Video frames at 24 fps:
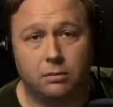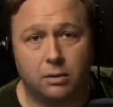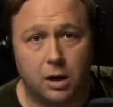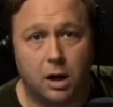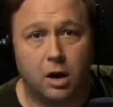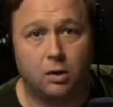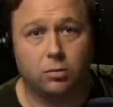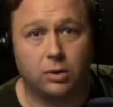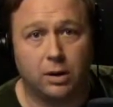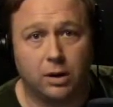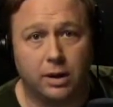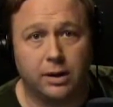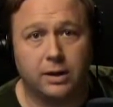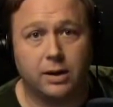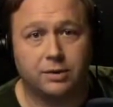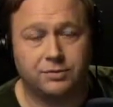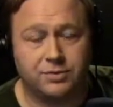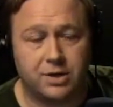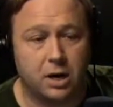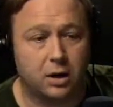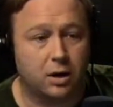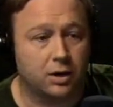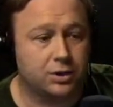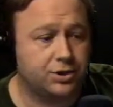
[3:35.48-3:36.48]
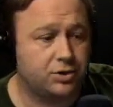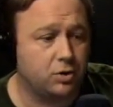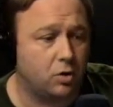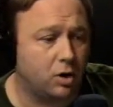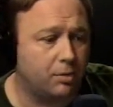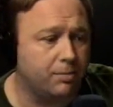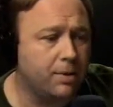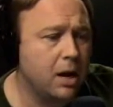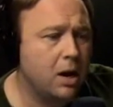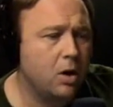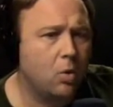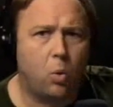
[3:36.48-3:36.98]
Oh, really? A Terror
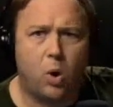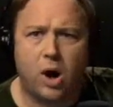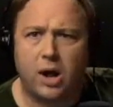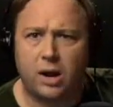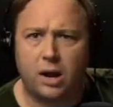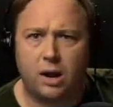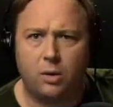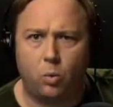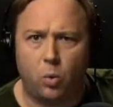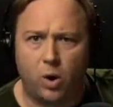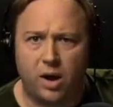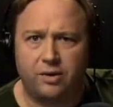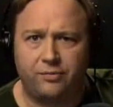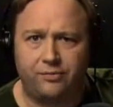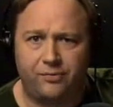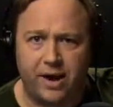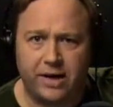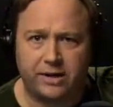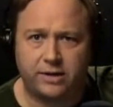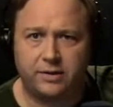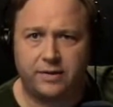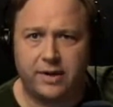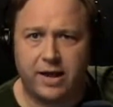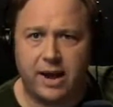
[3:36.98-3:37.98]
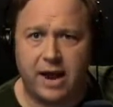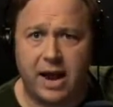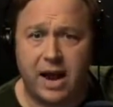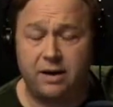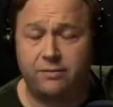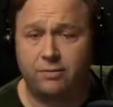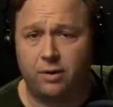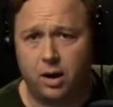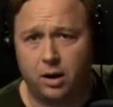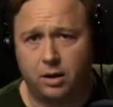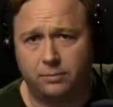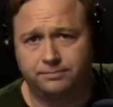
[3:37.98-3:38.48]
Storm? What effect did that
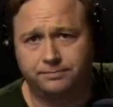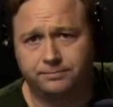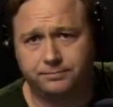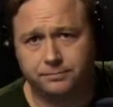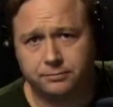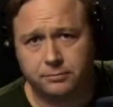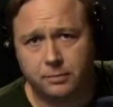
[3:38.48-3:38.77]
have on him?